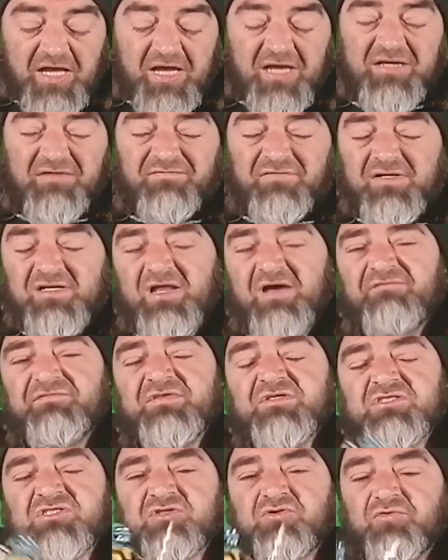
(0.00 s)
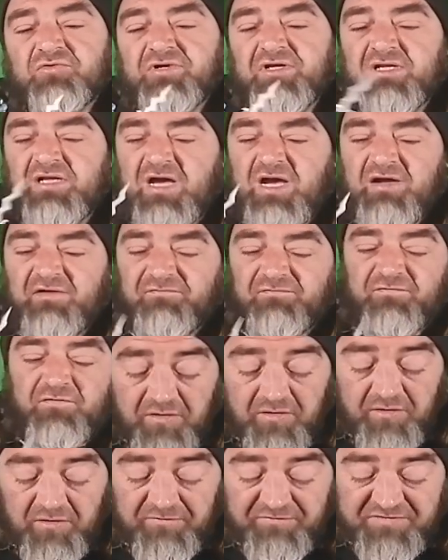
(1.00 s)
I even love the storyline
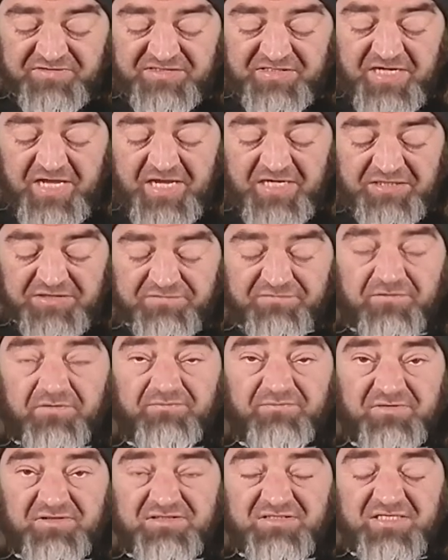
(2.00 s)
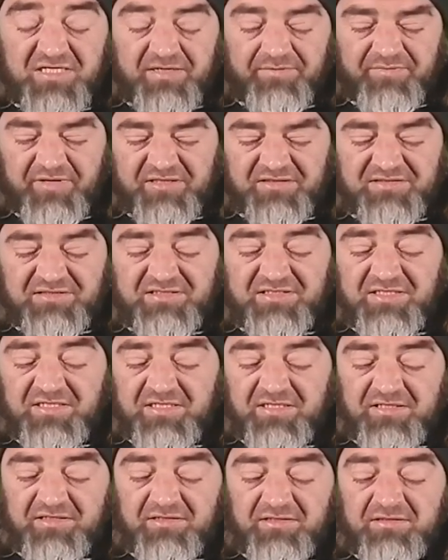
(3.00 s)
of Slash from the
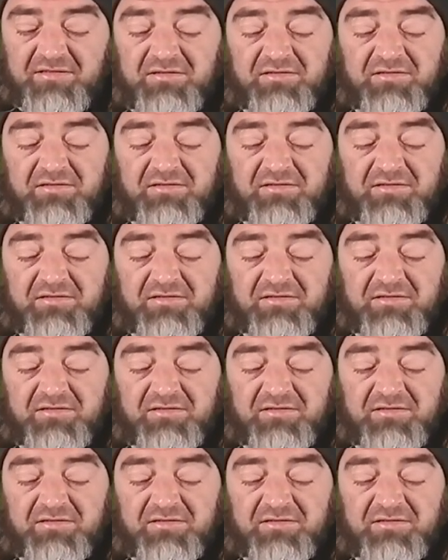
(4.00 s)
TMNT.